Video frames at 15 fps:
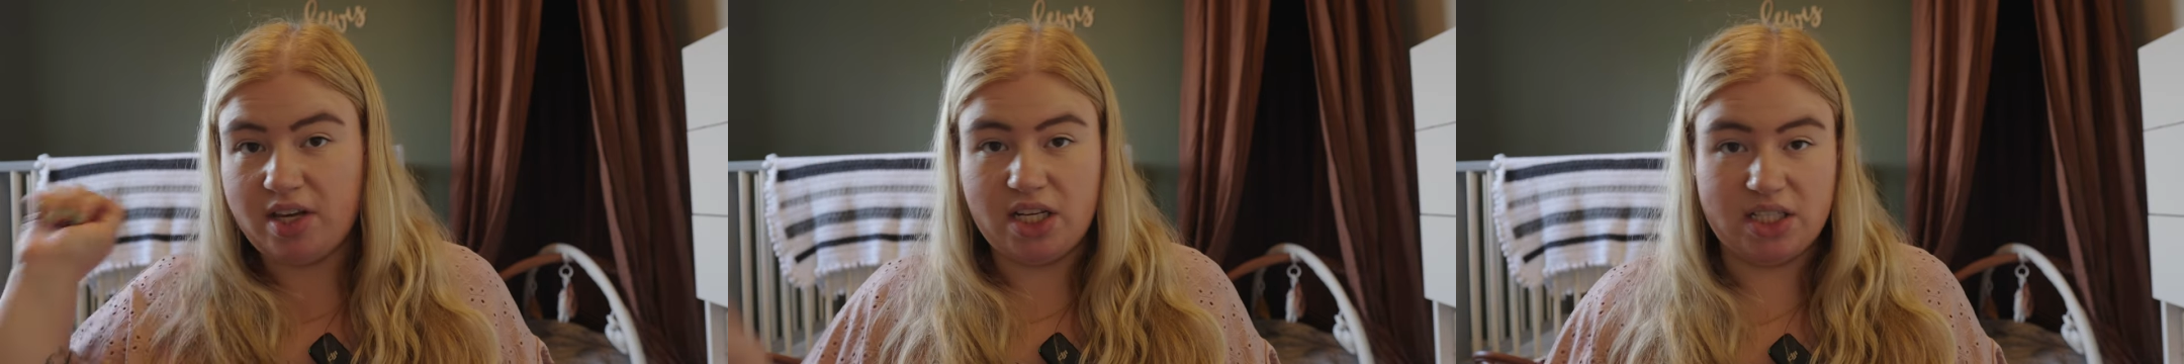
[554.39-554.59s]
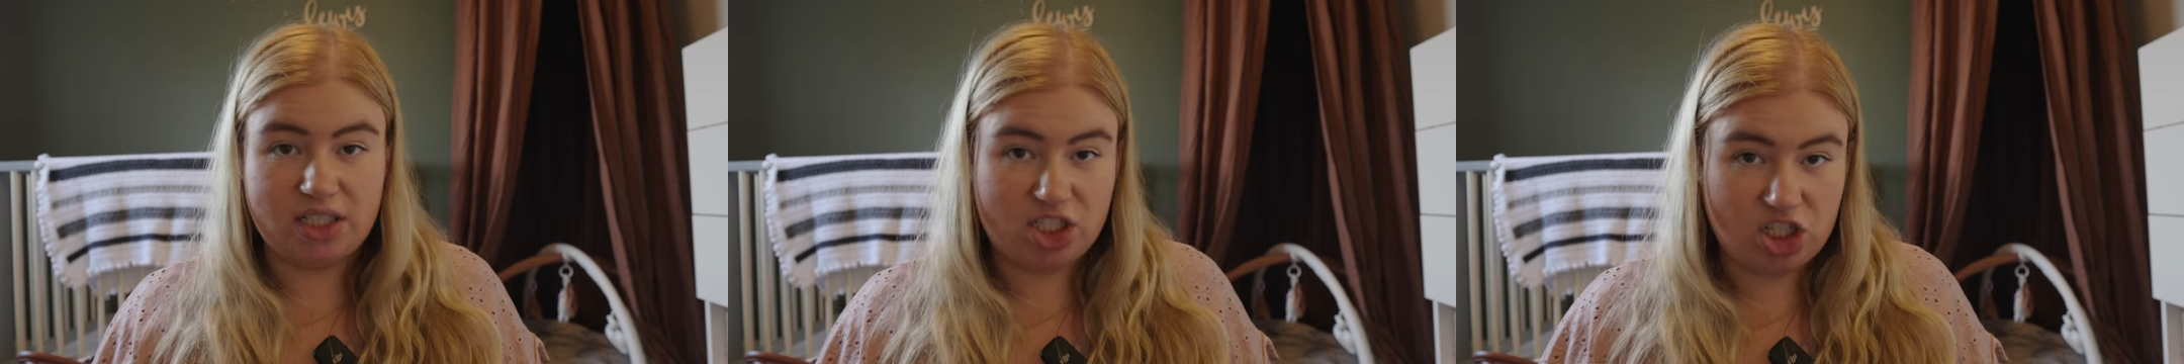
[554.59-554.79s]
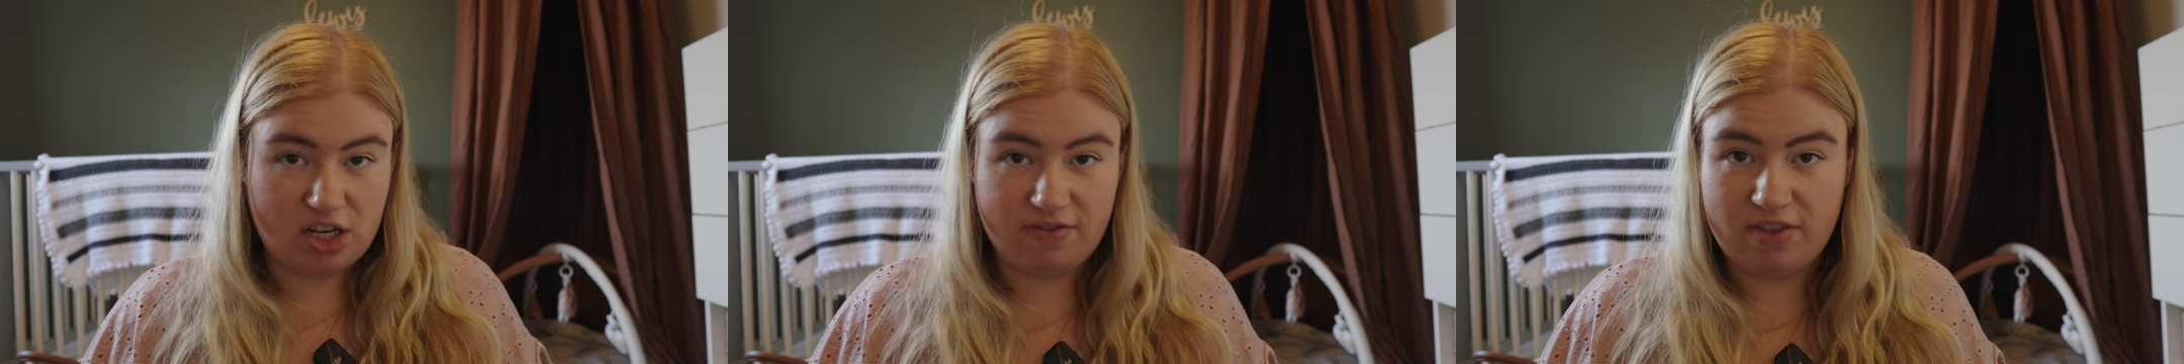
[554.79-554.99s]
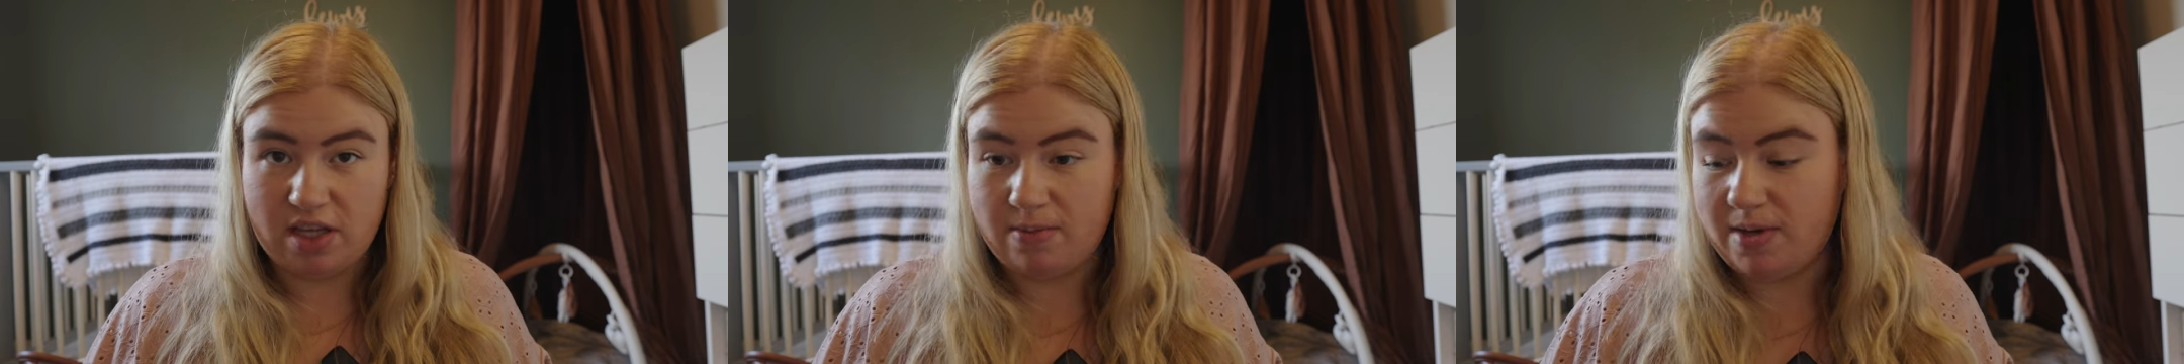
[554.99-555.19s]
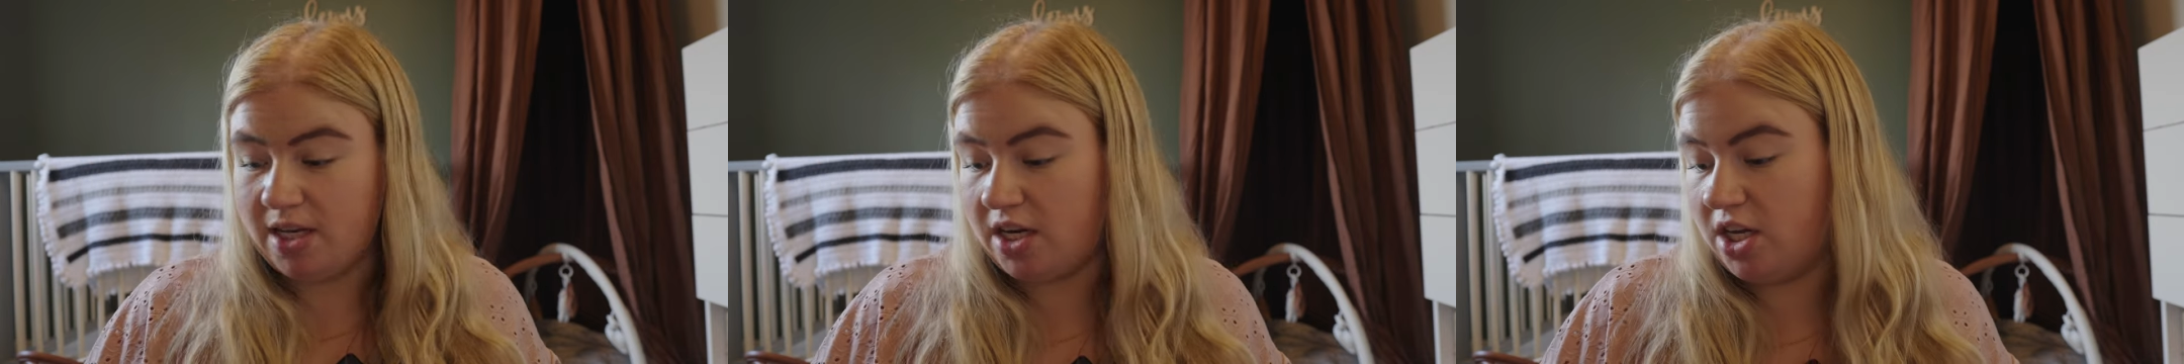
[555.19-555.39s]
and shove
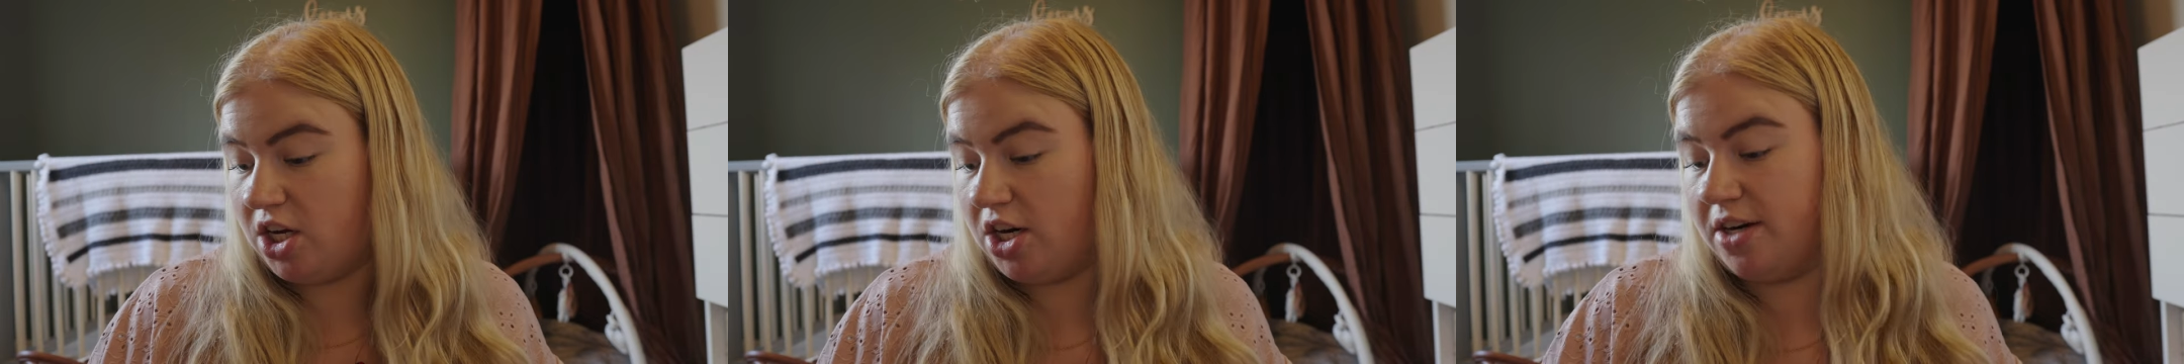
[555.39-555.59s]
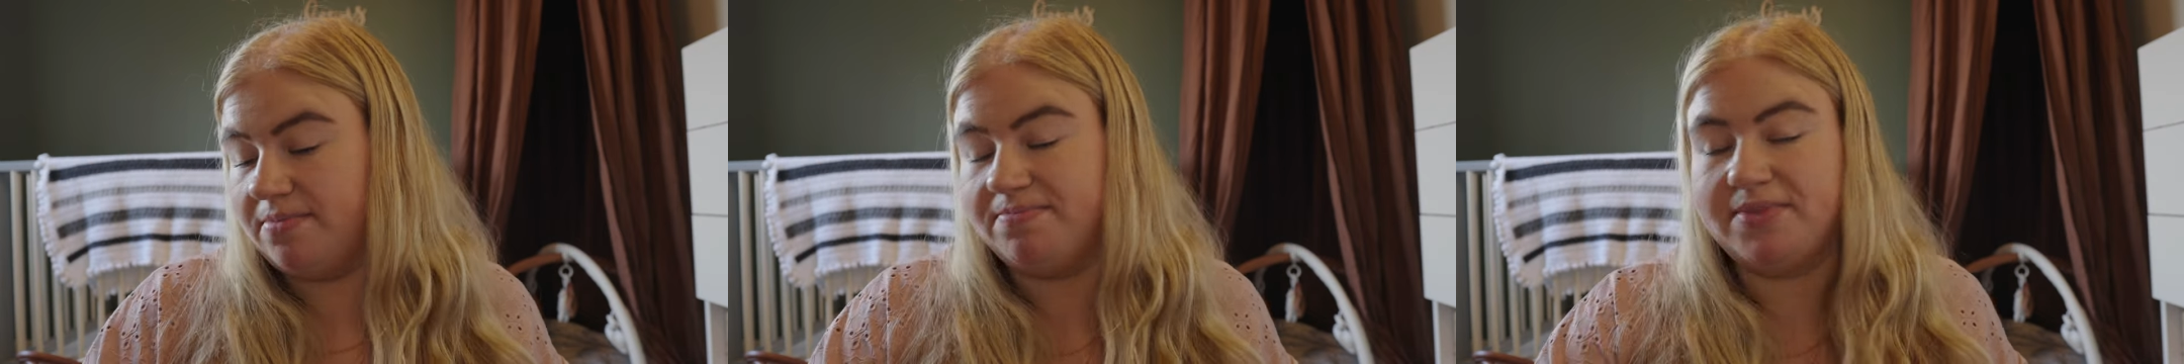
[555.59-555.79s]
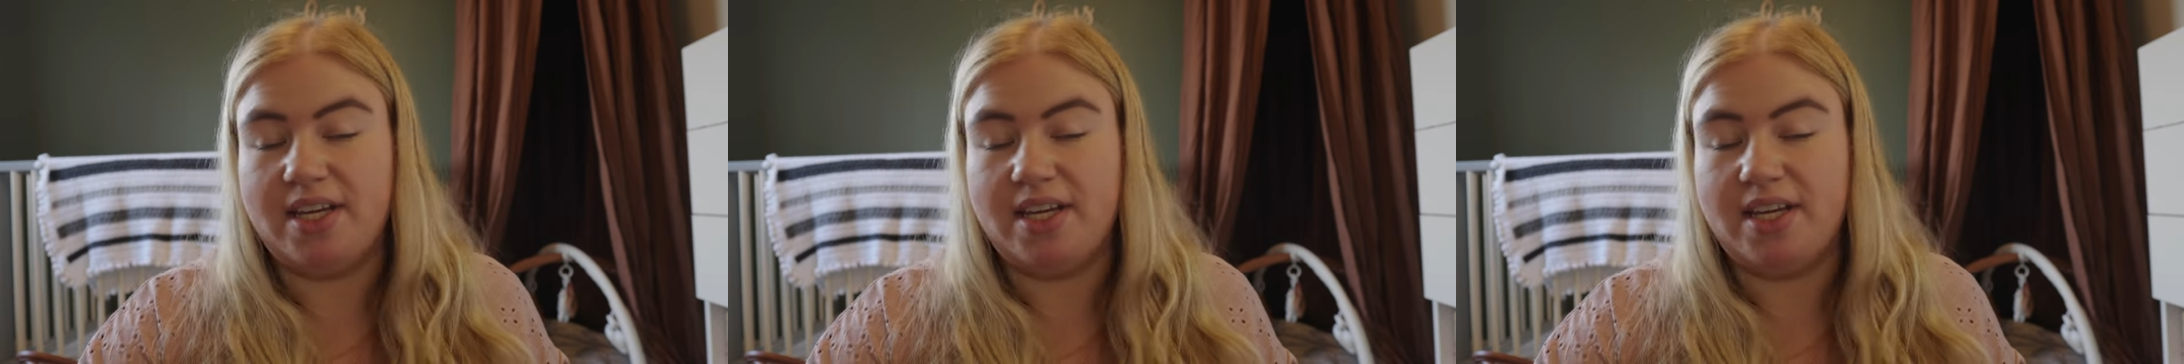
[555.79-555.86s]
them in here.